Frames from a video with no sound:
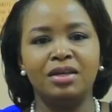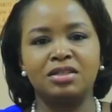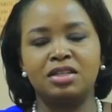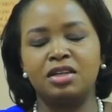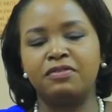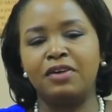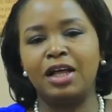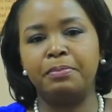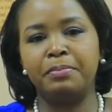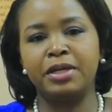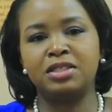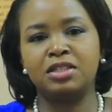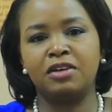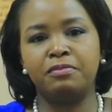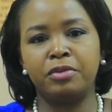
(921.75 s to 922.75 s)
The
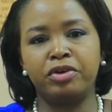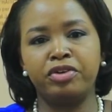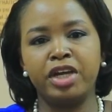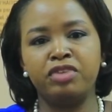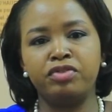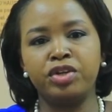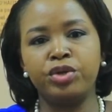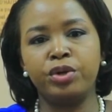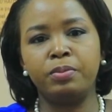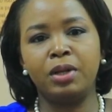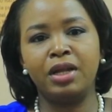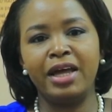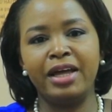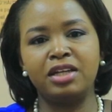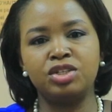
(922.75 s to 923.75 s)
development of marine
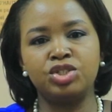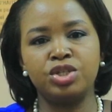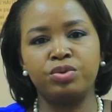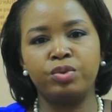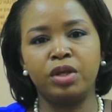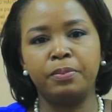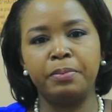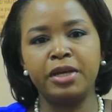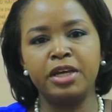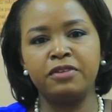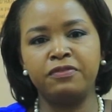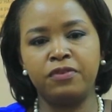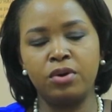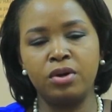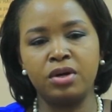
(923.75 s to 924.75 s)
renewable energy will be in
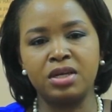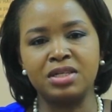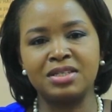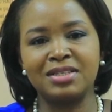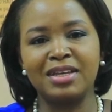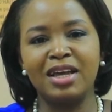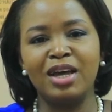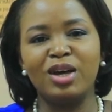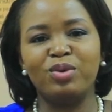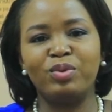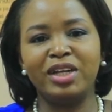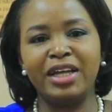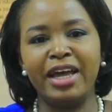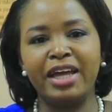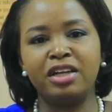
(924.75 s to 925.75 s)
focus
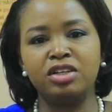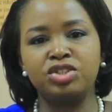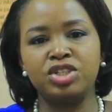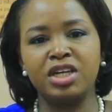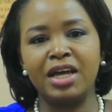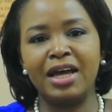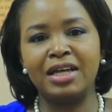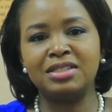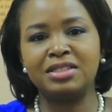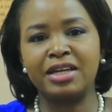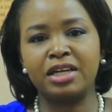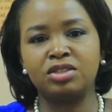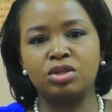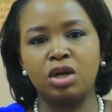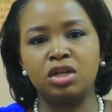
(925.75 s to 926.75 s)
when energy and
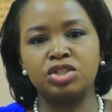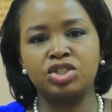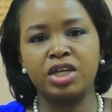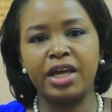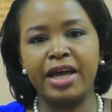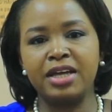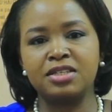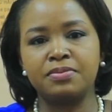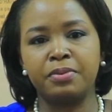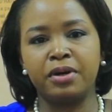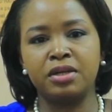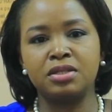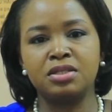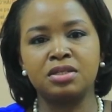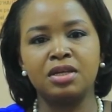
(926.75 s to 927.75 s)
technology
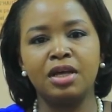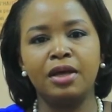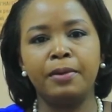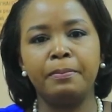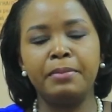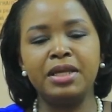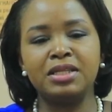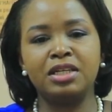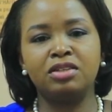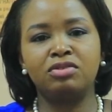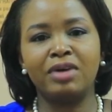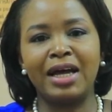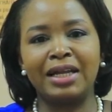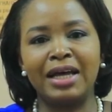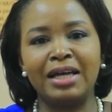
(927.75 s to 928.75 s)
experts meet in
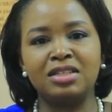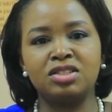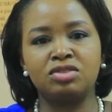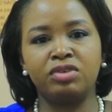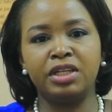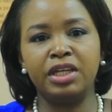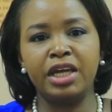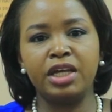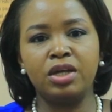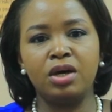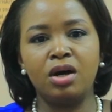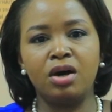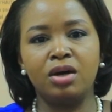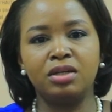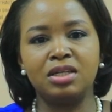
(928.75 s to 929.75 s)
Grenada,
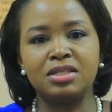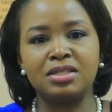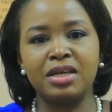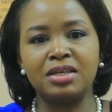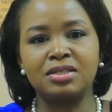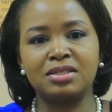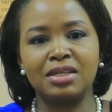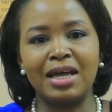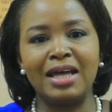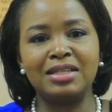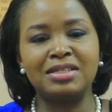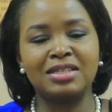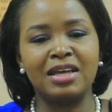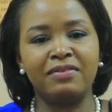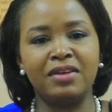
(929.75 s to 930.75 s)
Grenada on the 6th
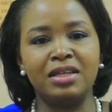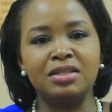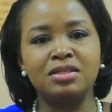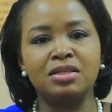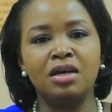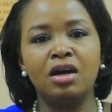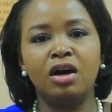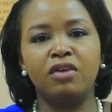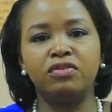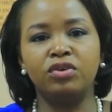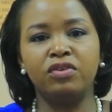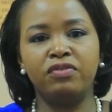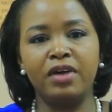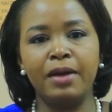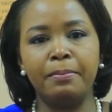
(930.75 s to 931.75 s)
and 7th of
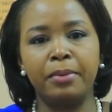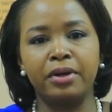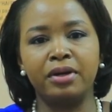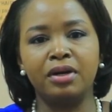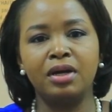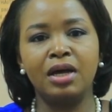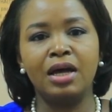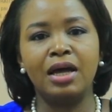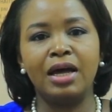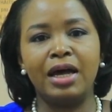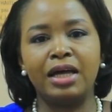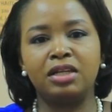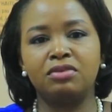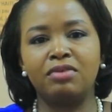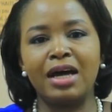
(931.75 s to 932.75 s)
November
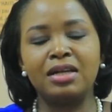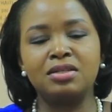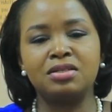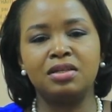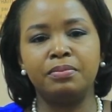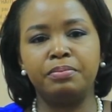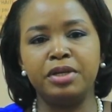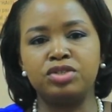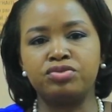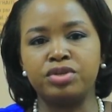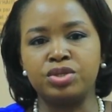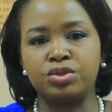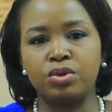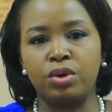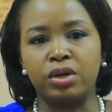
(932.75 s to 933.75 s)
at the Radisson Beach
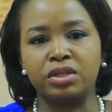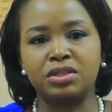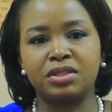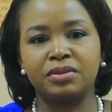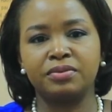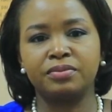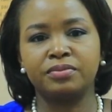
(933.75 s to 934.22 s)
Resort.